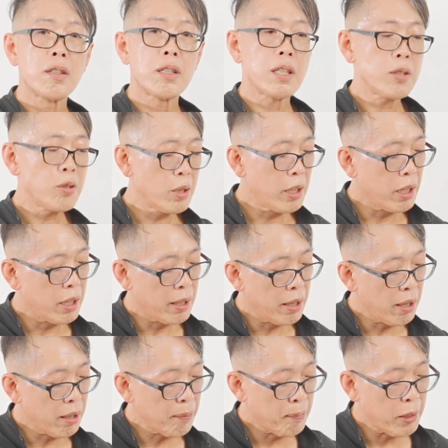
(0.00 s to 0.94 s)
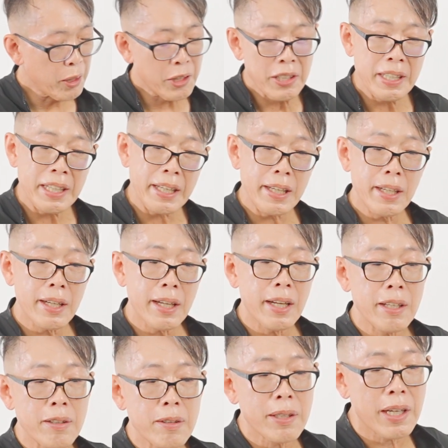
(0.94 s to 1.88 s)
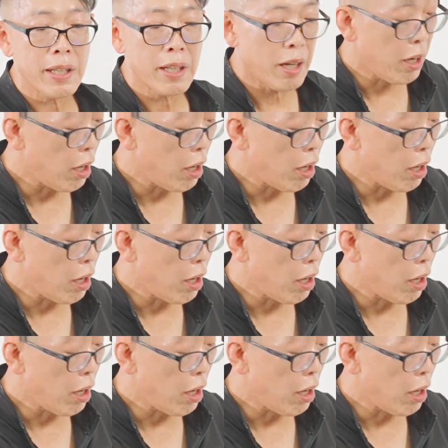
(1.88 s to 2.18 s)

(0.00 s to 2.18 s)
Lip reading: Touch the unlock button here, that you can